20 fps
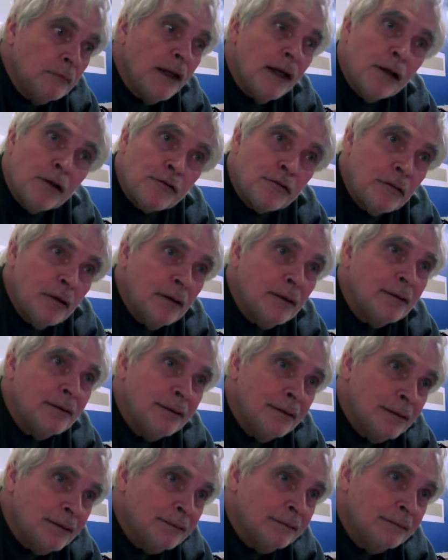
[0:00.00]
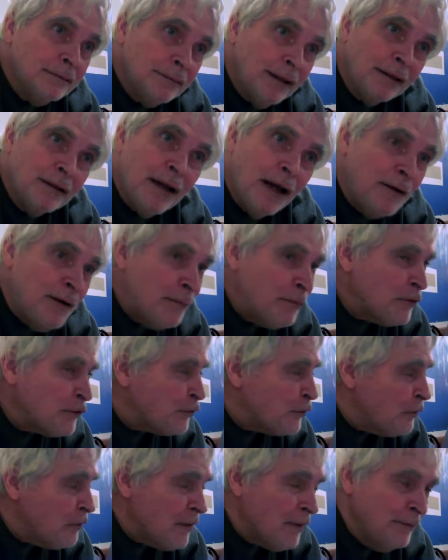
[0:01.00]
Yes, yeah. I
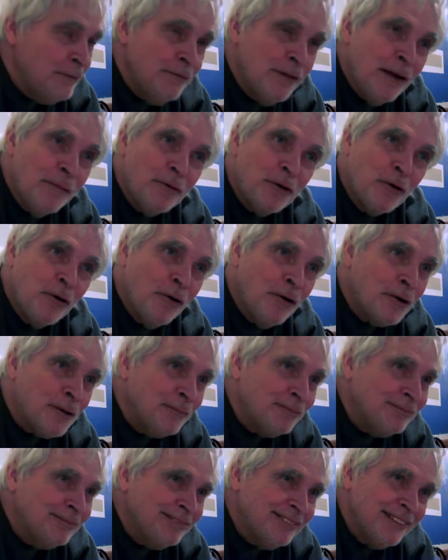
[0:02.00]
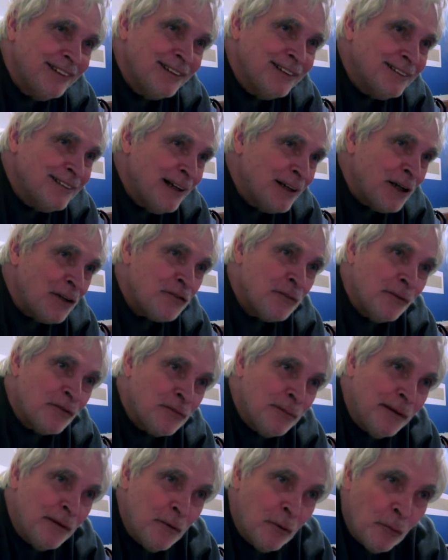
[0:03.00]
never caught him. You know, I guess I
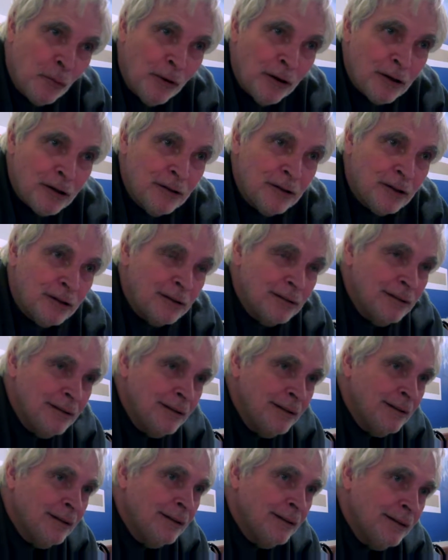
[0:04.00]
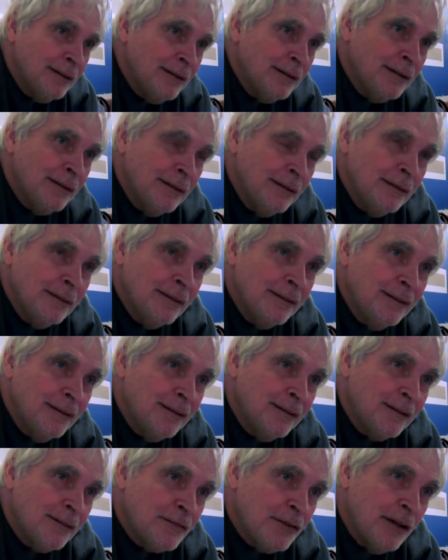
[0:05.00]
must have been either working or,
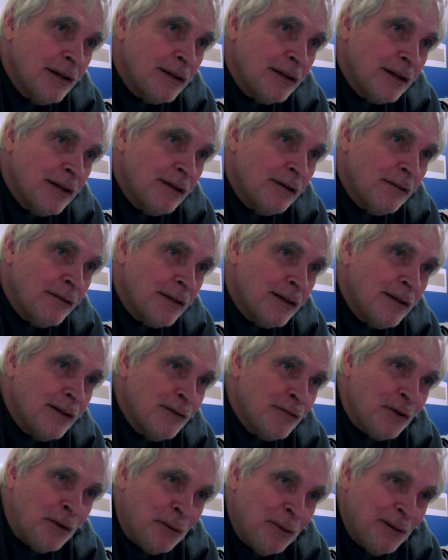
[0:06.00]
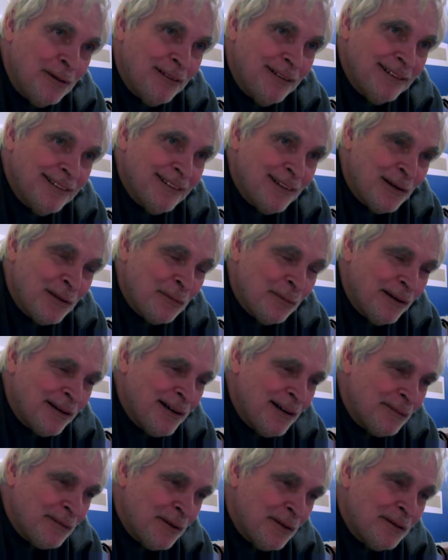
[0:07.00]
taking care of the kids or
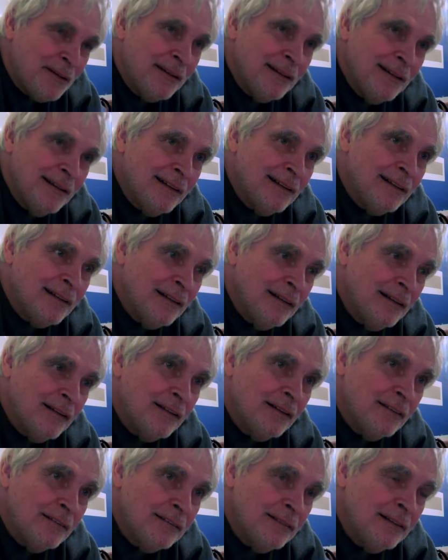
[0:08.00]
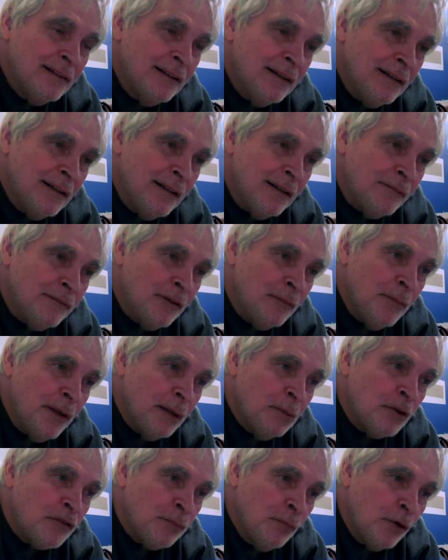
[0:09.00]
whatever. You know. For
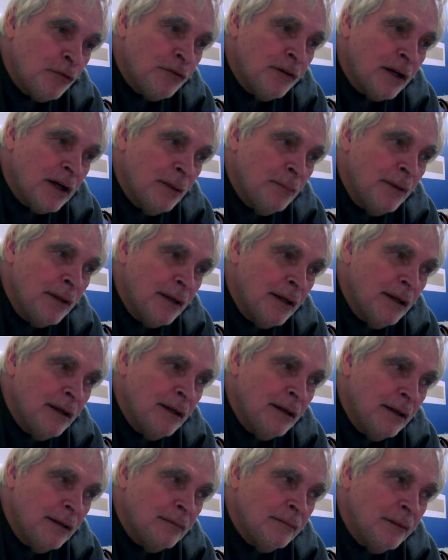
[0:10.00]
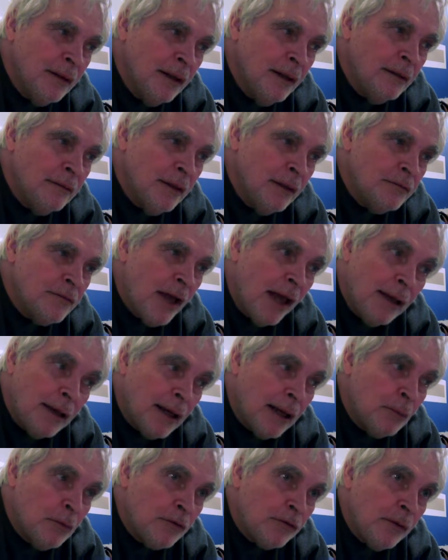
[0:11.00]
me, it was mostly coming in and
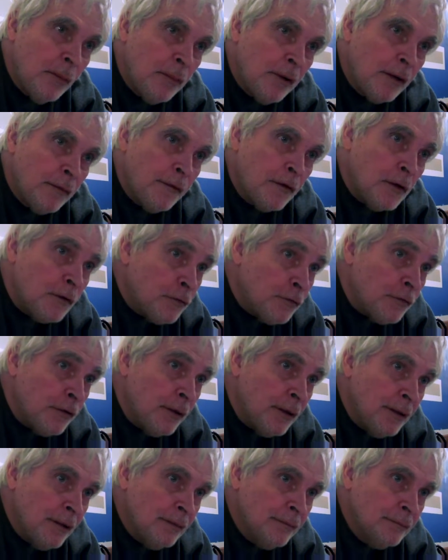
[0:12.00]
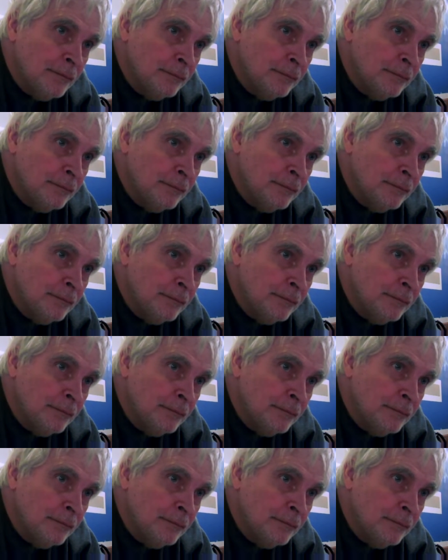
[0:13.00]
hanging out with somebody that you'd see,